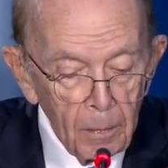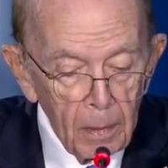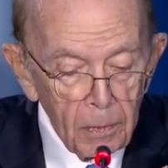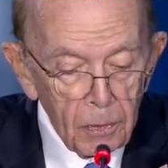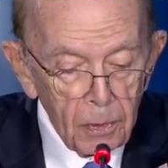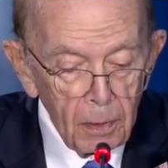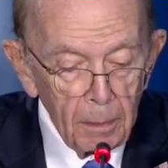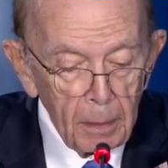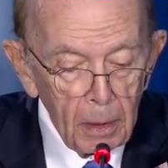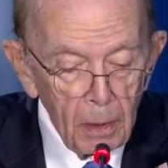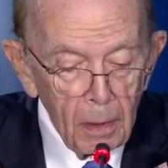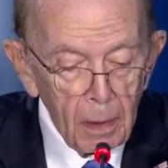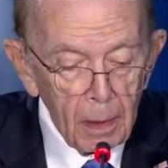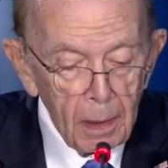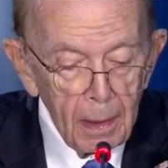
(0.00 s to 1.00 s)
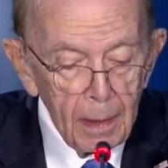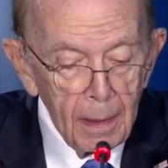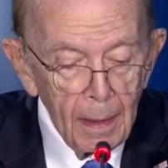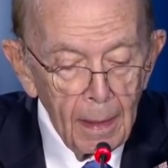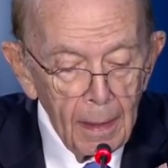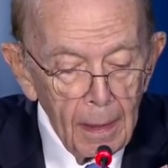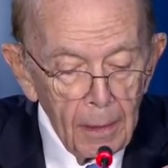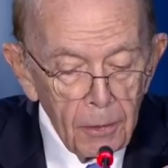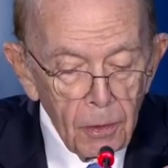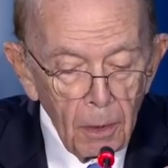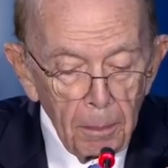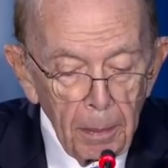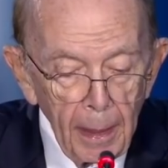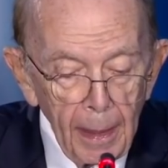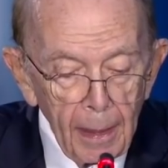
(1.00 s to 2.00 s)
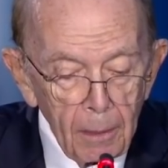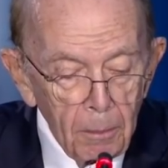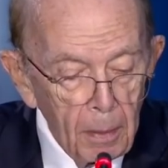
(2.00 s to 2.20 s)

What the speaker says: Similarly, Japan